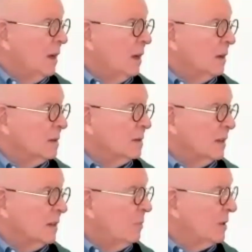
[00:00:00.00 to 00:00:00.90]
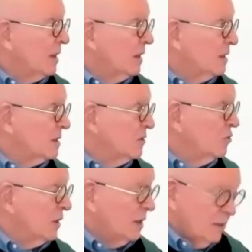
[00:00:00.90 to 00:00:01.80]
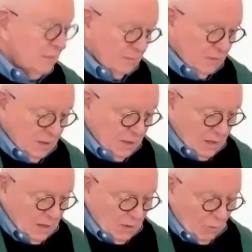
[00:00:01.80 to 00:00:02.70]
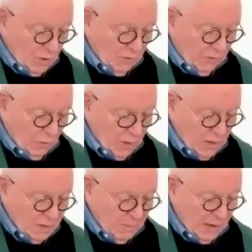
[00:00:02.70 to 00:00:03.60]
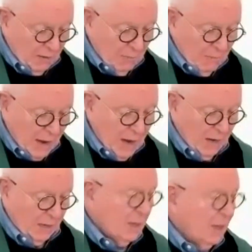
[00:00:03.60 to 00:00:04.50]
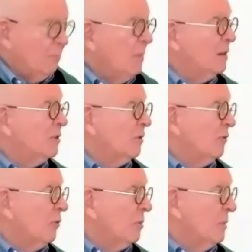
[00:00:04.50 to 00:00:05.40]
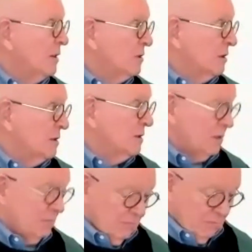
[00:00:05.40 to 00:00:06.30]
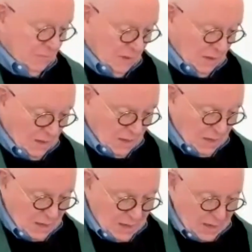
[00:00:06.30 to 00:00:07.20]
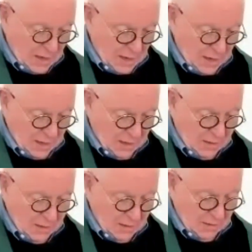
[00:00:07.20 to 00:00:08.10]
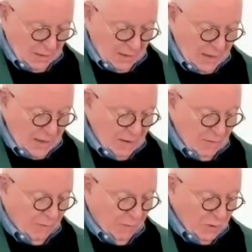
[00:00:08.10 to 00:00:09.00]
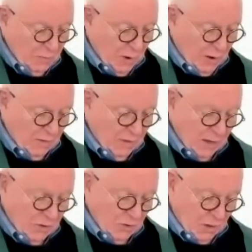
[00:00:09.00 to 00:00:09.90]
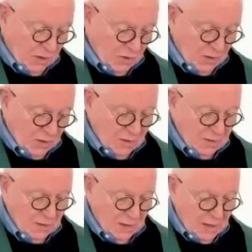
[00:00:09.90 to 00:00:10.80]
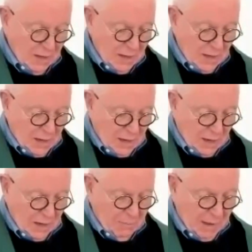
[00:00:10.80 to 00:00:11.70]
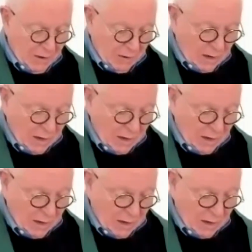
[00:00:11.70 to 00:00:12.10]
Satipatthana Sutta, which is about mind and mental formations. And the first part of the instructions about